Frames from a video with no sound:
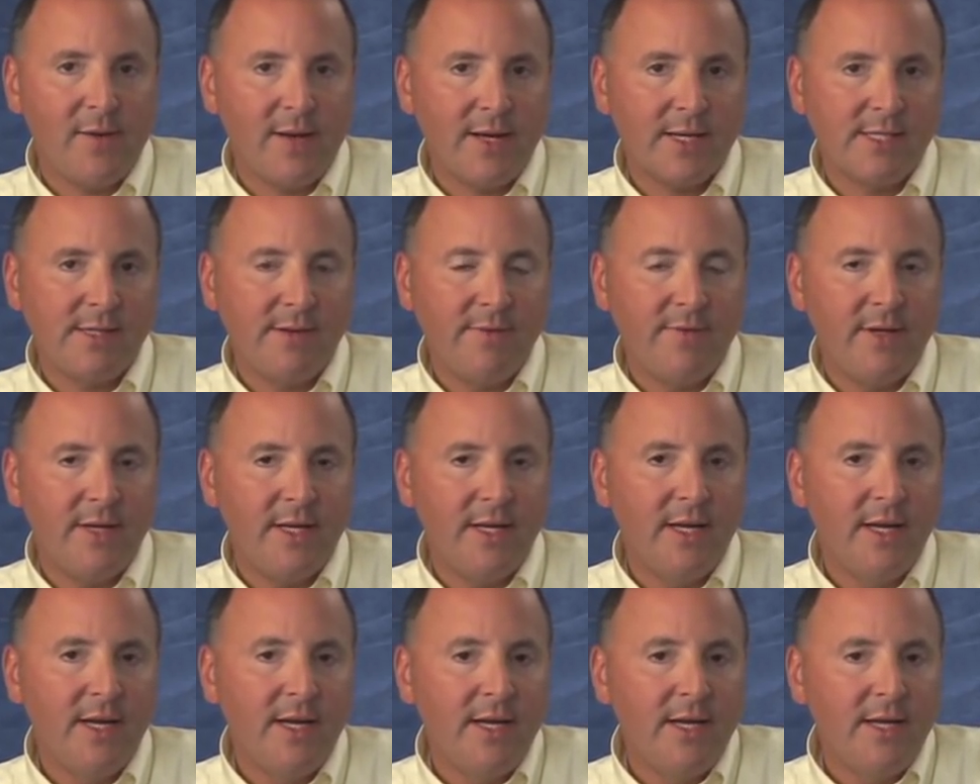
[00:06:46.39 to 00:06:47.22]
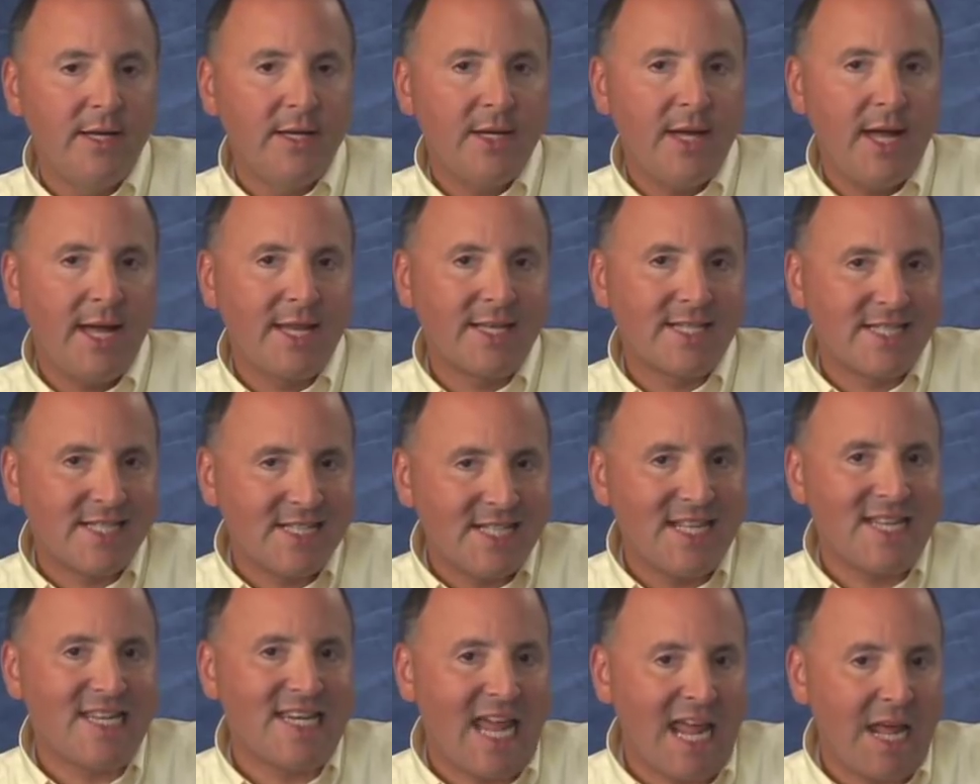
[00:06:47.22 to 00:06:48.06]
activity and
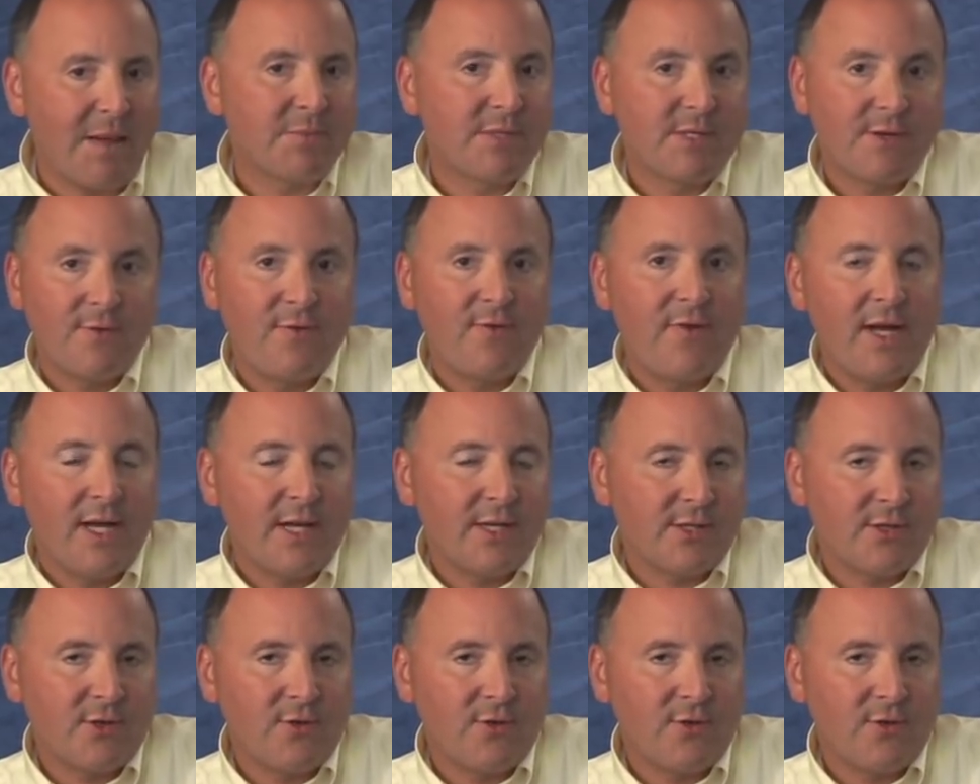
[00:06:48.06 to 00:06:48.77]
see names of files